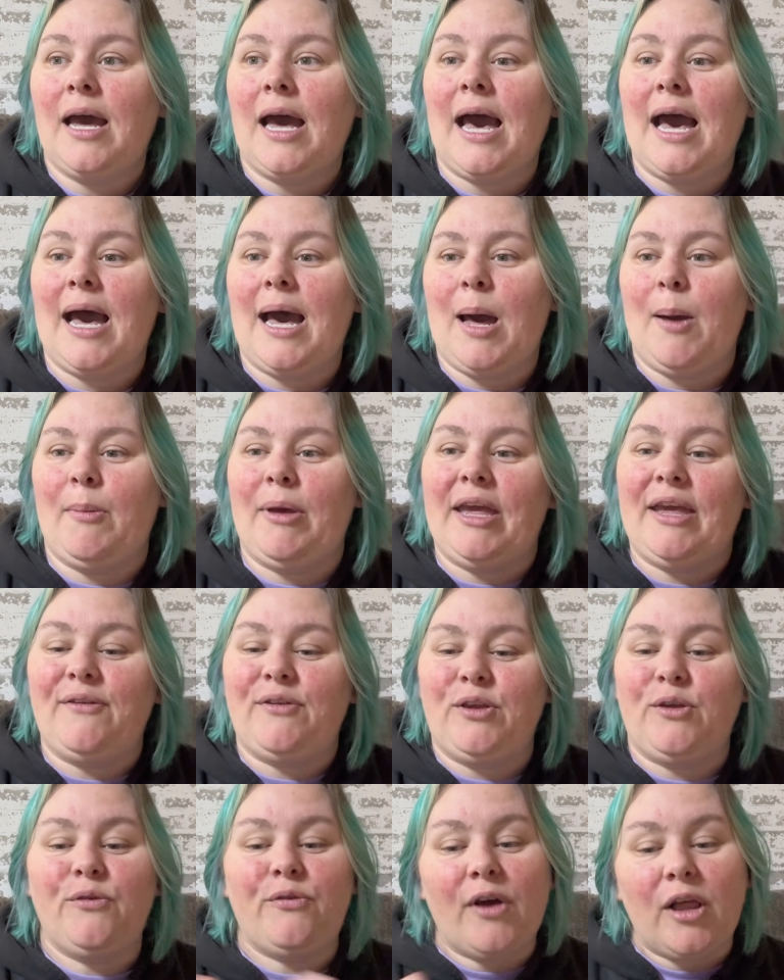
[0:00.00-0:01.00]
If
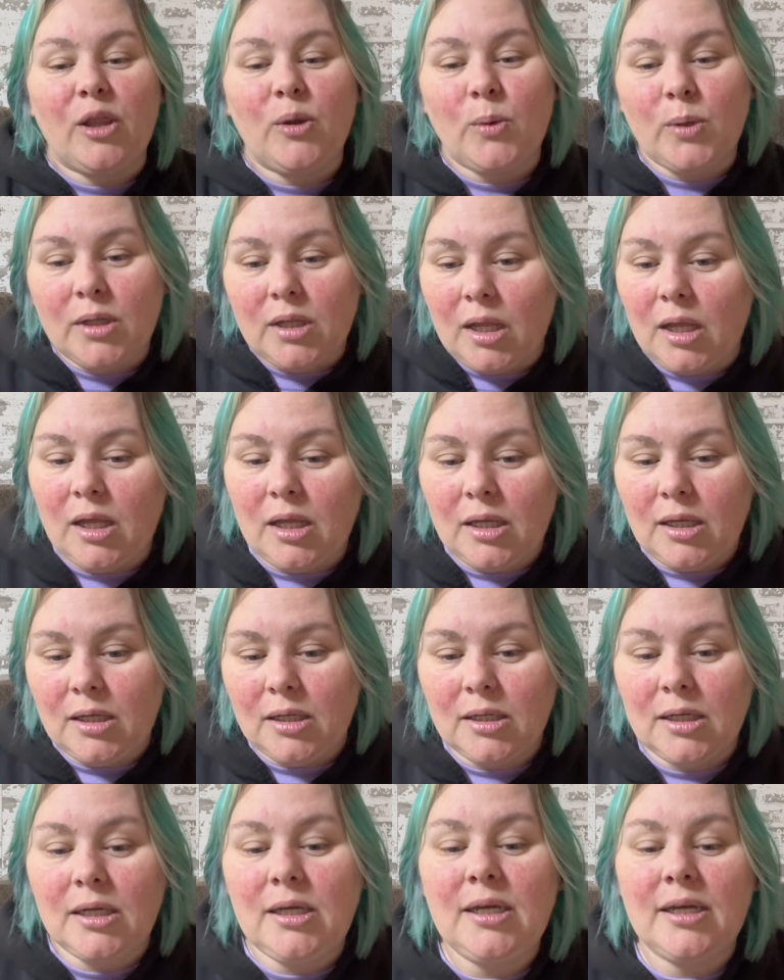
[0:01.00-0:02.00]
you follow
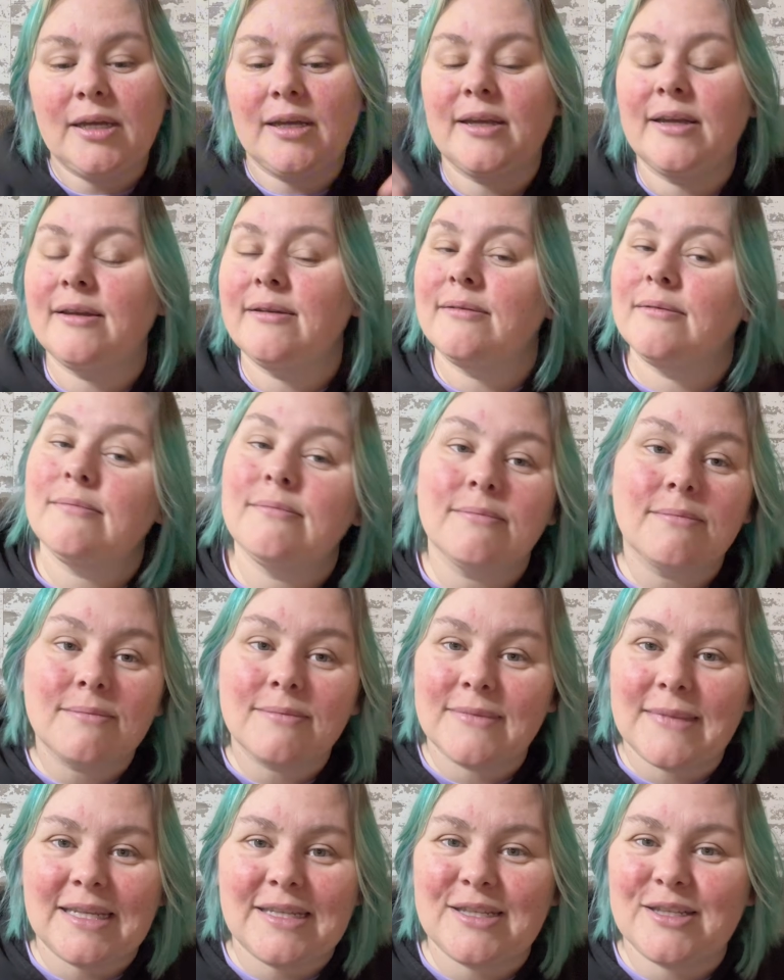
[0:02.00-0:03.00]
along,
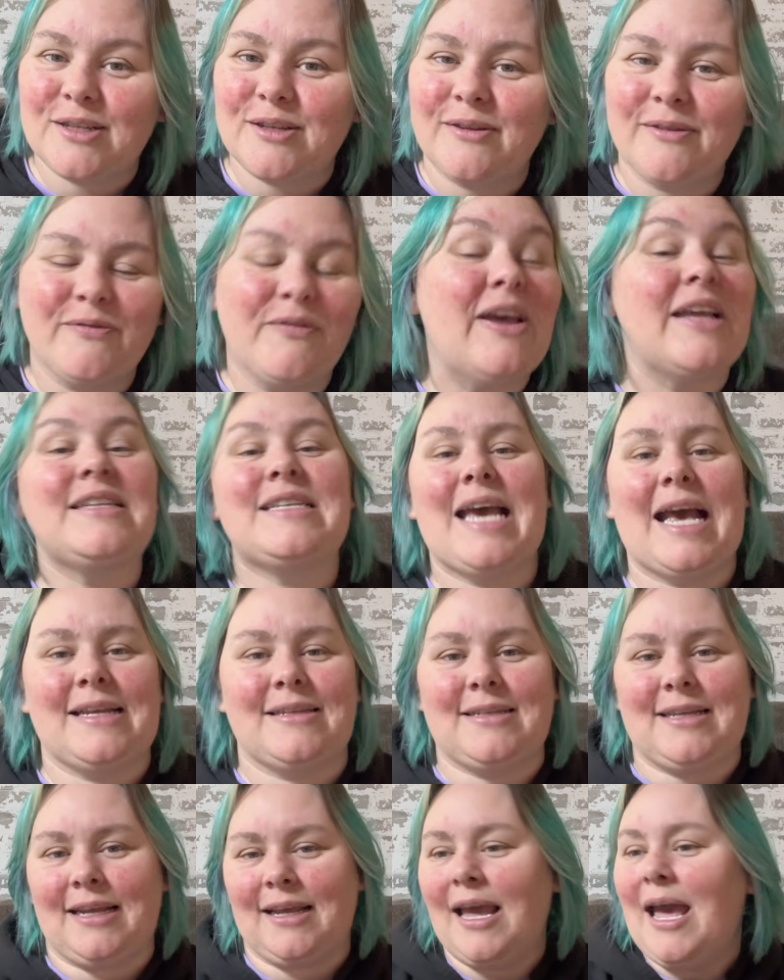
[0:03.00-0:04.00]
that's
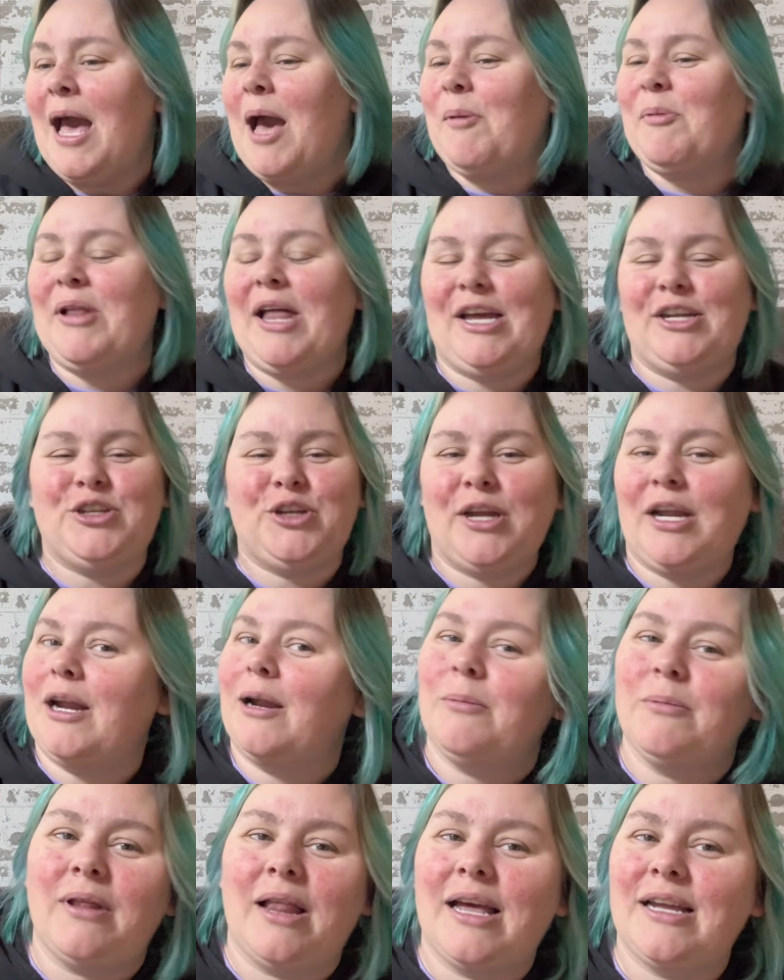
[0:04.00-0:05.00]
fantastic. I'm glad you're here.
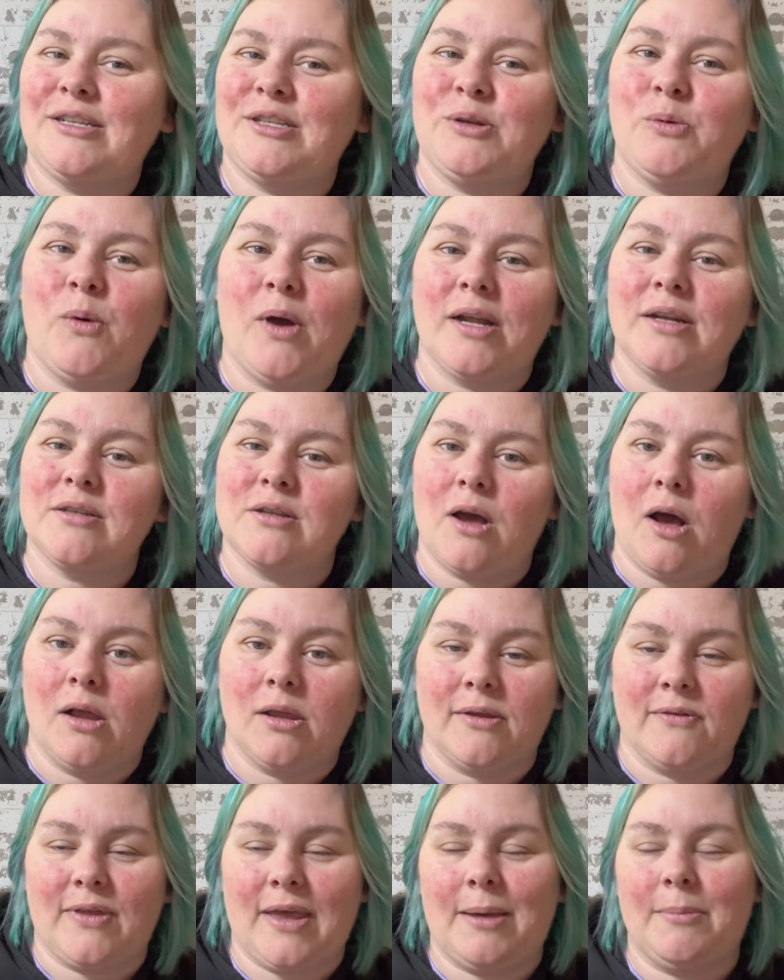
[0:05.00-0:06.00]
I'm glad you watched all
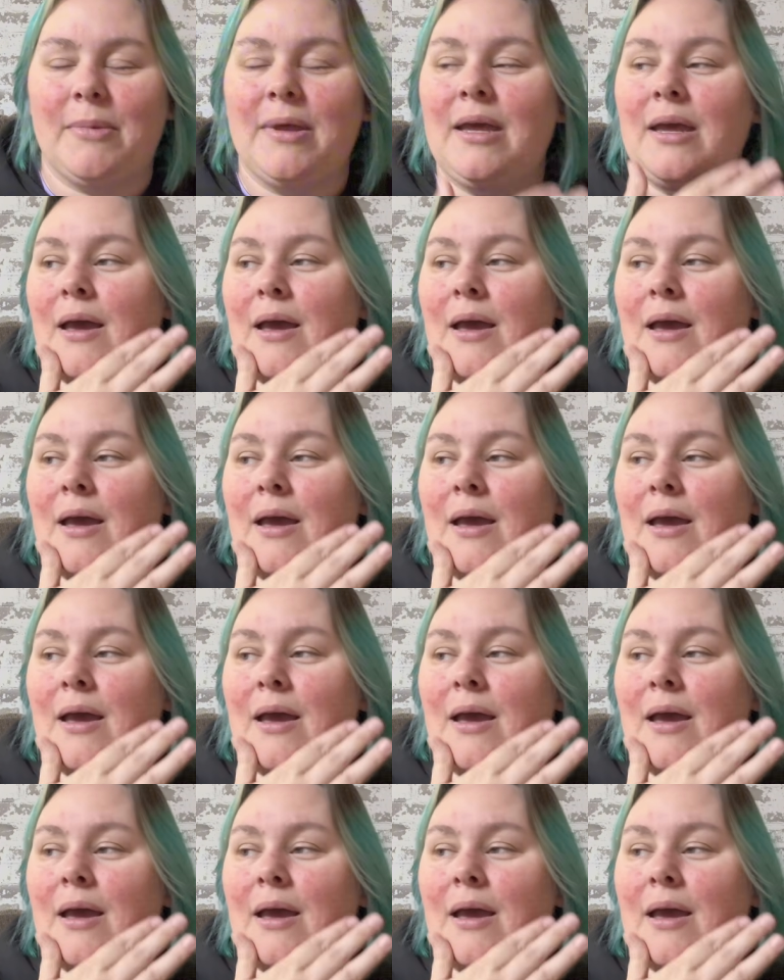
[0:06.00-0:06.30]
of them.